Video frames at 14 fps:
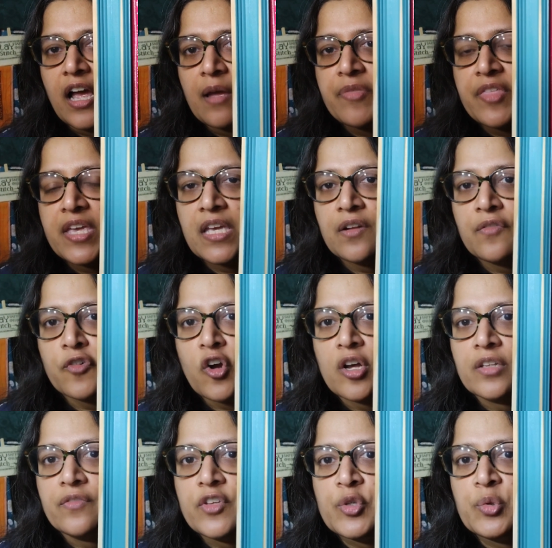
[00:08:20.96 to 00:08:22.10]
I'm thinking for
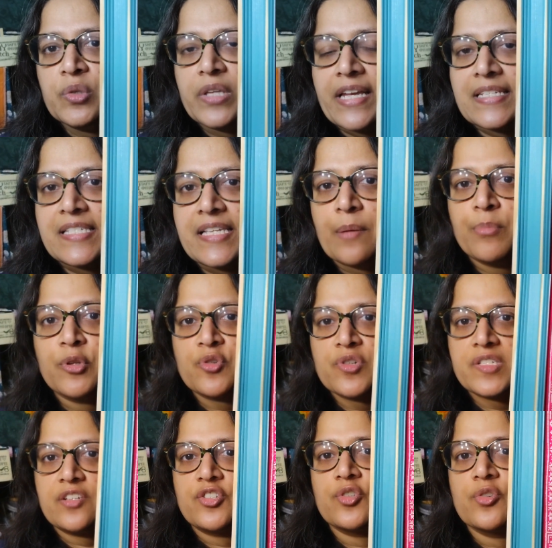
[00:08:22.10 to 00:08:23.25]
all of you like sampler
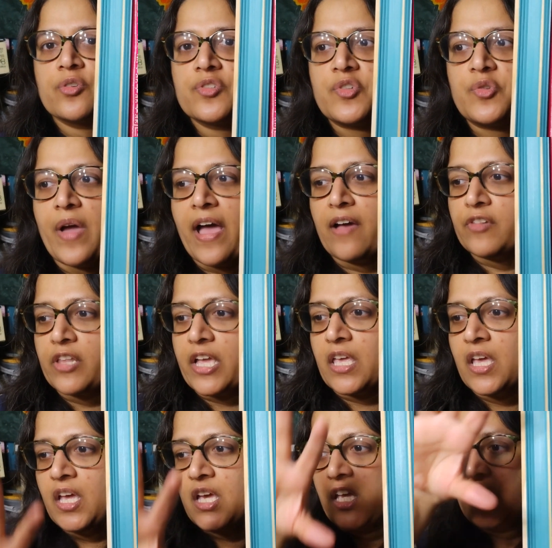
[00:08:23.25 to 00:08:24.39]
stitchers who have like
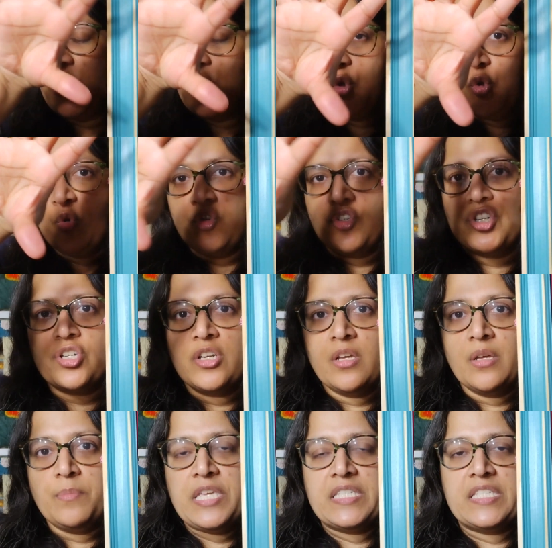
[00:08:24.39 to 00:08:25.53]
huge
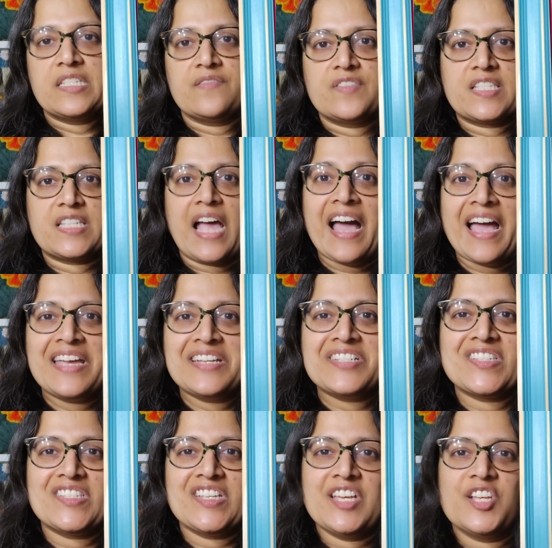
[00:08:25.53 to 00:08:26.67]
pieces of sky to
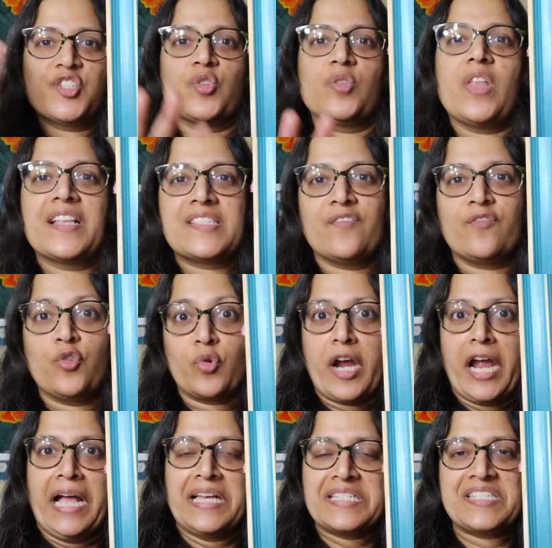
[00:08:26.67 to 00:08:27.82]
stitch or lots of
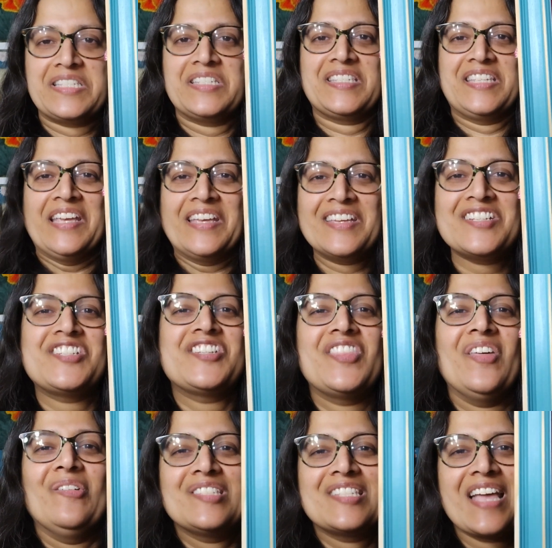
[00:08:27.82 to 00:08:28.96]
grass to stitch,
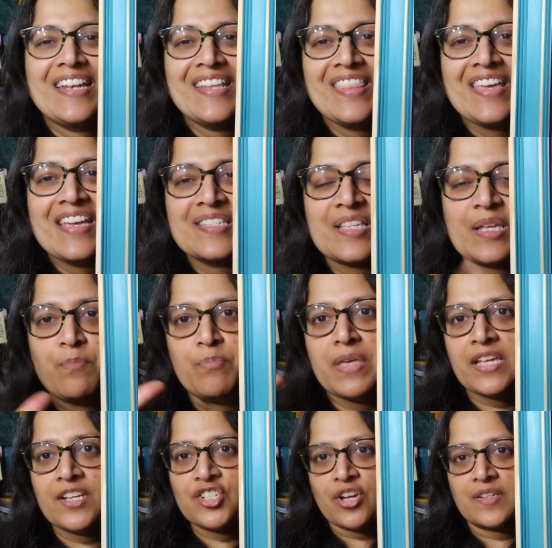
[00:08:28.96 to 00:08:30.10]
those kind of things, like
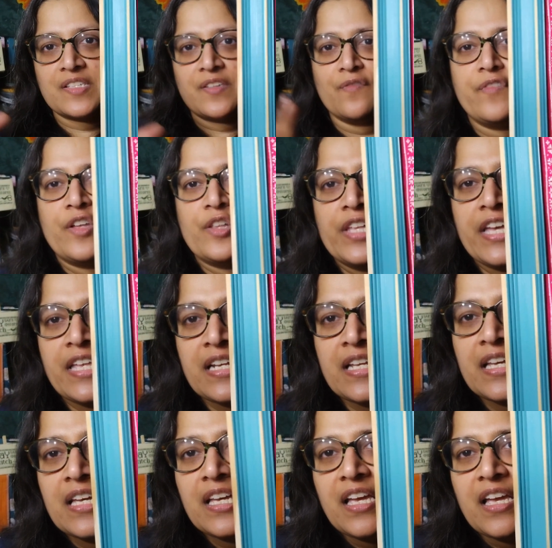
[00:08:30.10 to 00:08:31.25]
big chunks of fill-in,
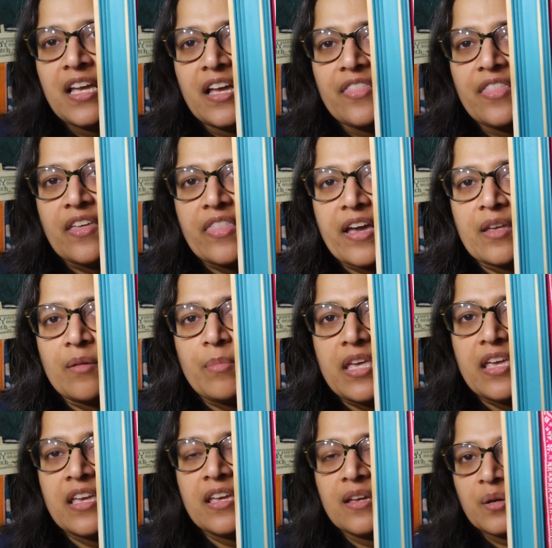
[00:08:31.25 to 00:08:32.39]
I think that could
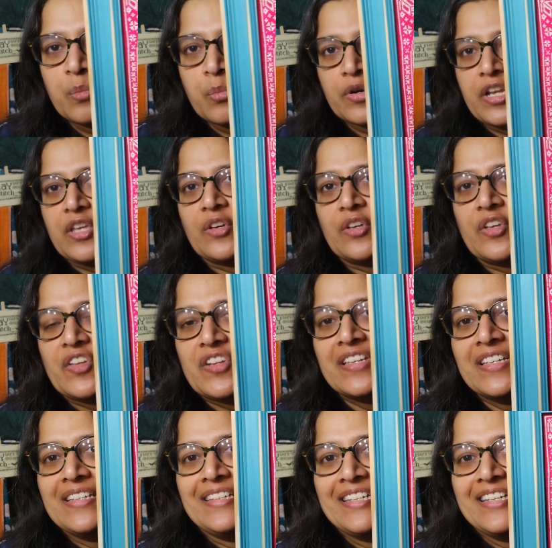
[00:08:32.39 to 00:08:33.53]
be pretty good
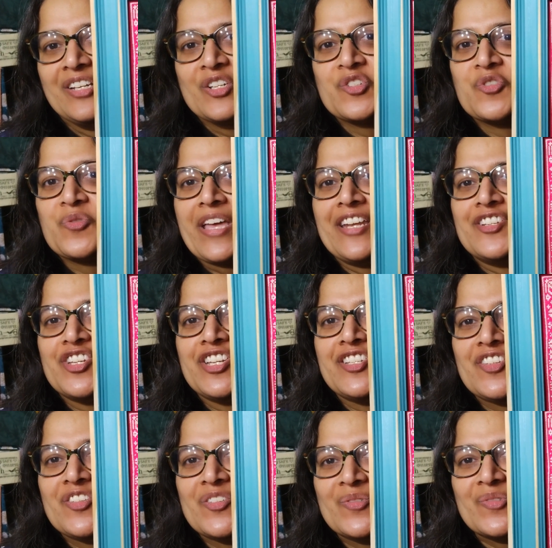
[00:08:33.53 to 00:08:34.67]
strategy
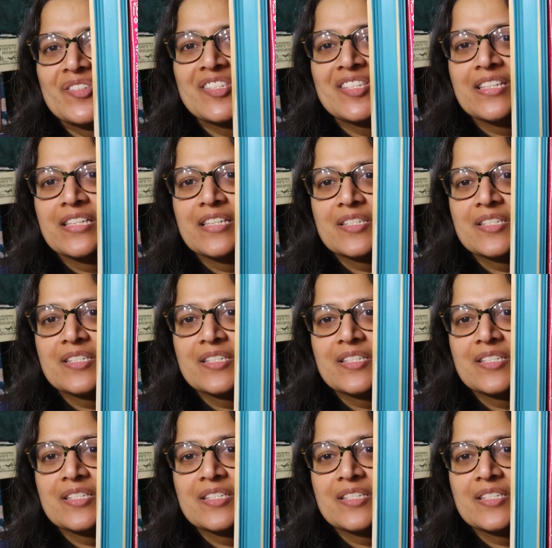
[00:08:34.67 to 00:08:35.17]
to use.